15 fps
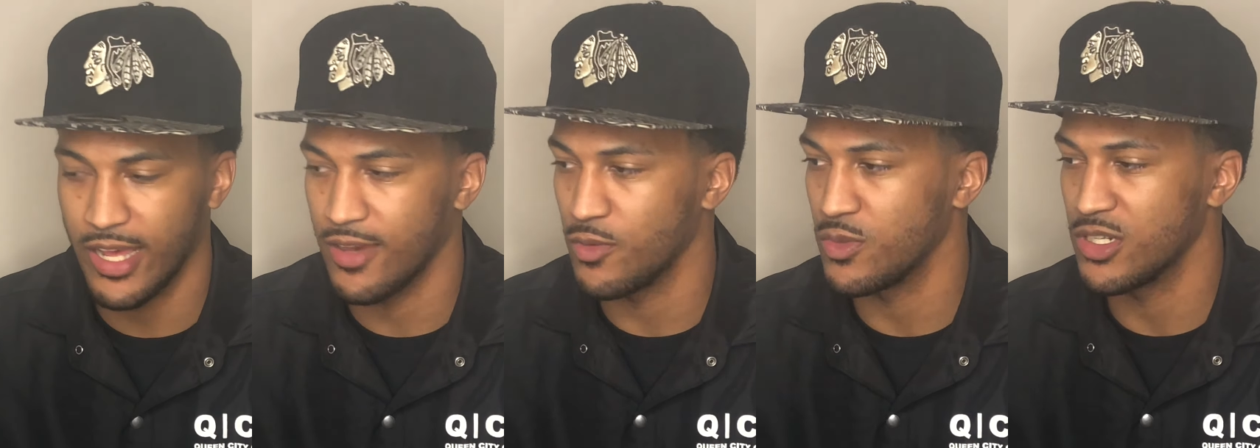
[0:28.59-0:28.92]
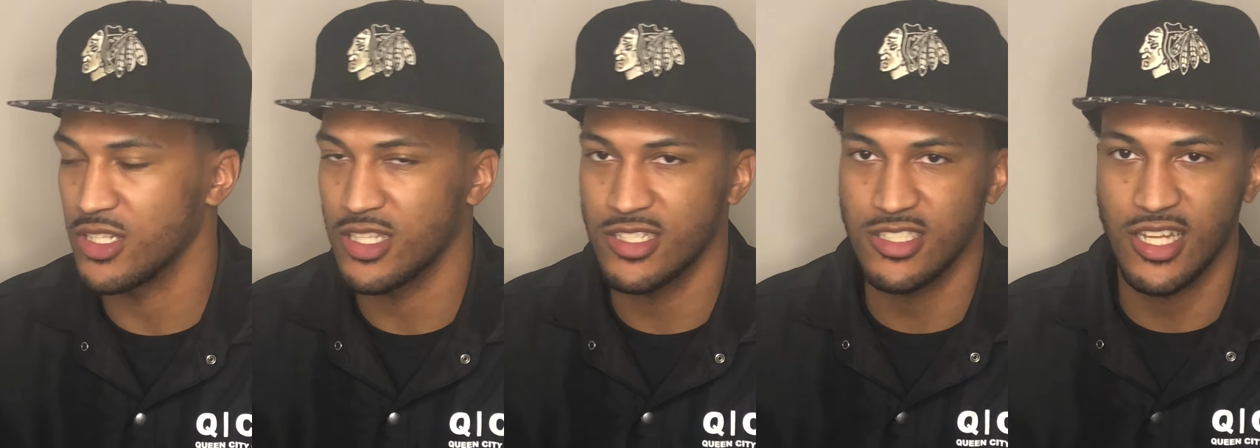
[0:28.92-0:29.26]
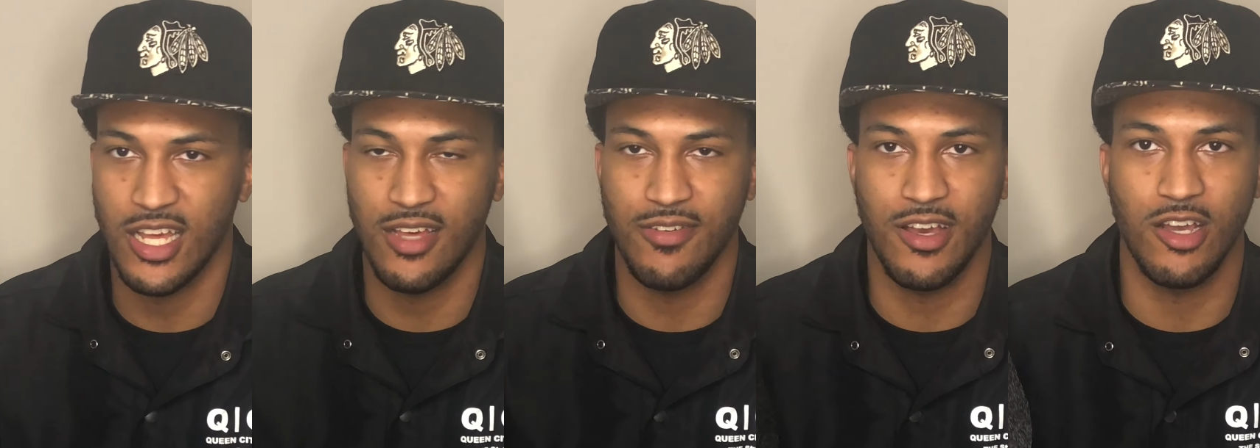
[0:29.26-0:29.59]
one of the things I
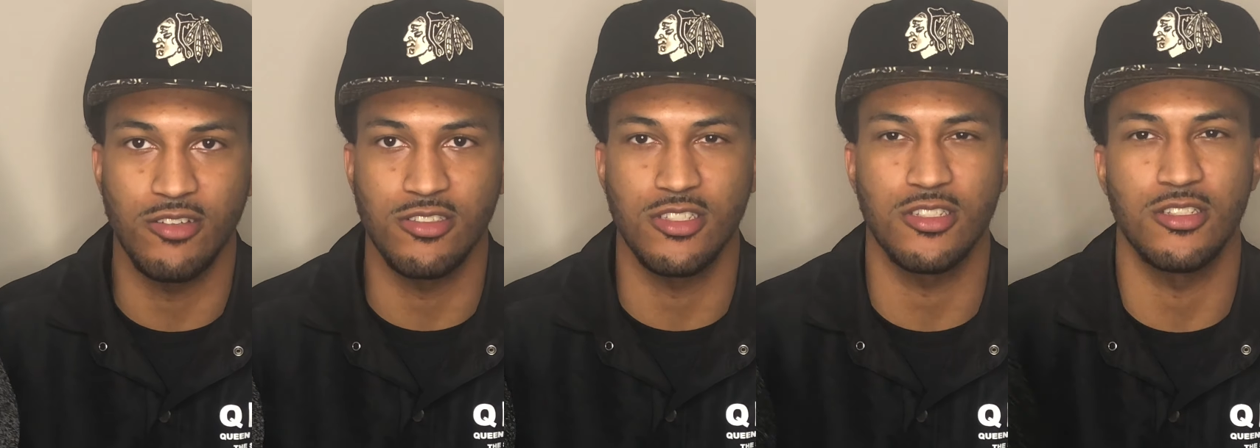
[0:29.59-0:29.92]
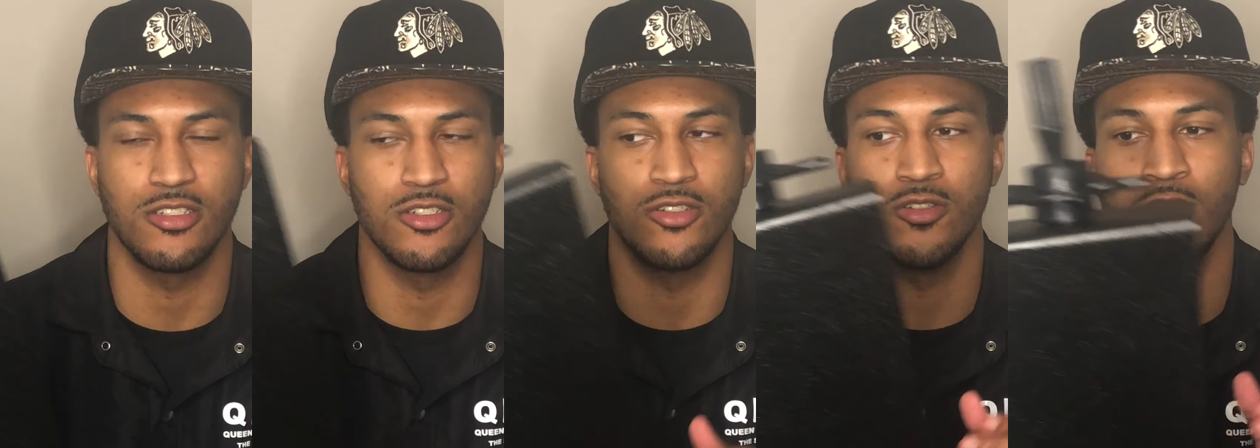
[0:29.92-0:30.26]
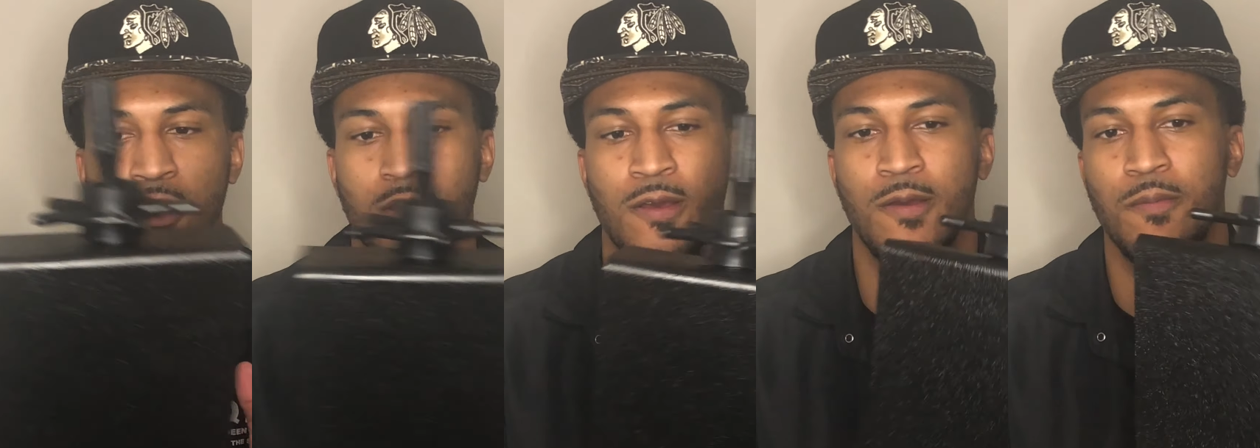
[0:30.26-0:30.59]
have out is this little
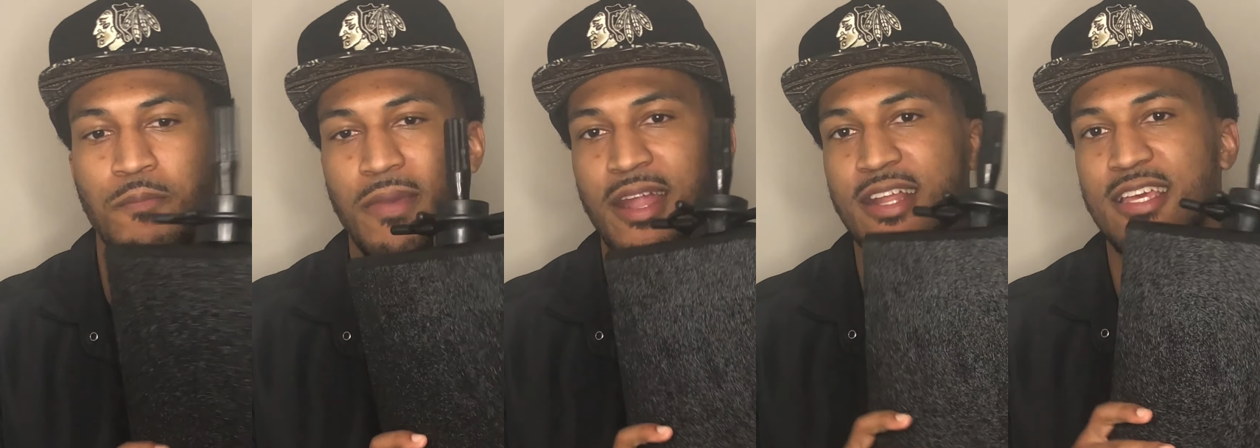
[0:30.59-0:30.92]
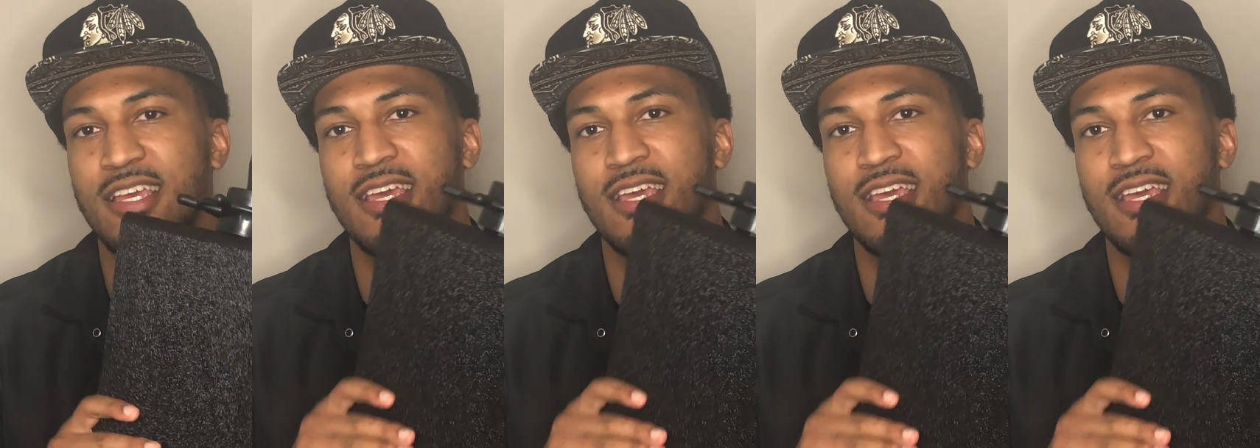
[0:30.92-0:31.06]
mannequin